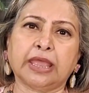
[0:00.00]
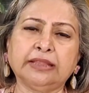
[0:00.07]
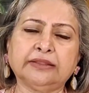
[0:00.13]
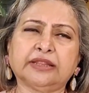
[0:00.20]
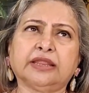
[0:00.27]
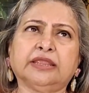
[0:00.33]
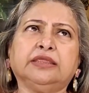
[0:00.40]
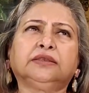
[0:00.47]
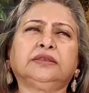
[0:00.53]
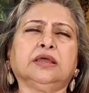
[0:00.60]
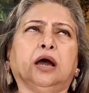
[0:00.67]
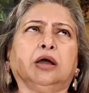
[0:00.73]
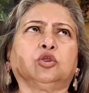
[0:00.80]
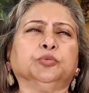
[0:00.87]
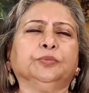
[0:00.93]
And there are heated
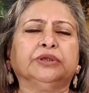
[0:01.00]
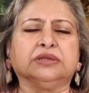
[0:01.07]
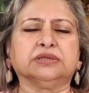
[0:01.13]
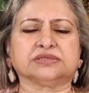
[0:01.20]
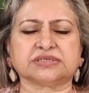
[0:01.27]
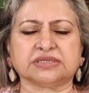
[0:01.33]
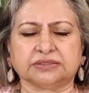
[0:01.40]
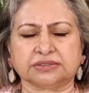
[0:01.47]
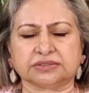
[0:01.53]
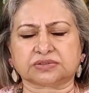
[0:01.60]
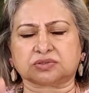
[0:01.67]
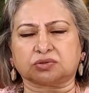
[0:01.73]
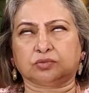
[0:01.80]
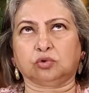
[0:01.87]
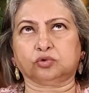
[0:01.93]
arguments and
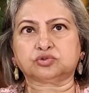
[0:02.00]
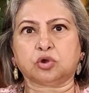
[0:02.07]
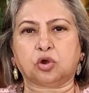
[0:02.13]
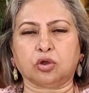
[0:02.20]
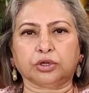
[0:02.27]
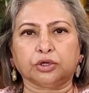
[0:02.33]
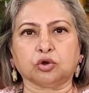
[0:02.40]
this goes on.